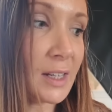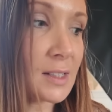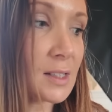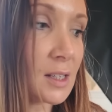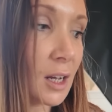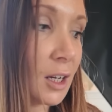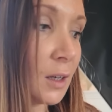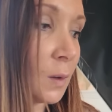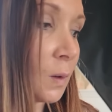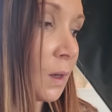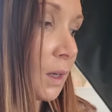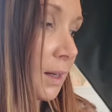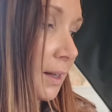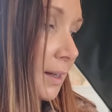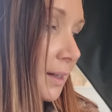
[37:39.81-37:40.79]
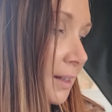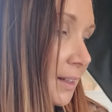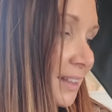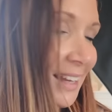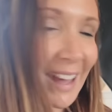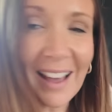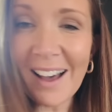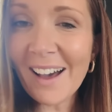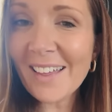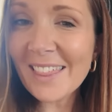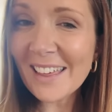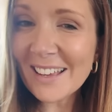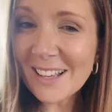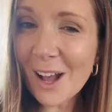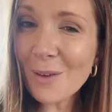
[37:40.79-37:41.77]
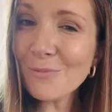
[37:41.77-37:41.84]
So yeah, I
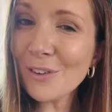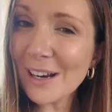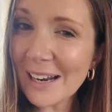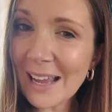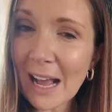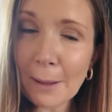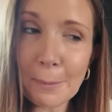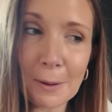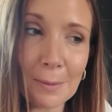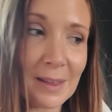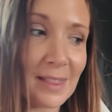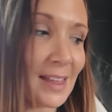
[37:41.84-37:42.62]
think I'm really happy with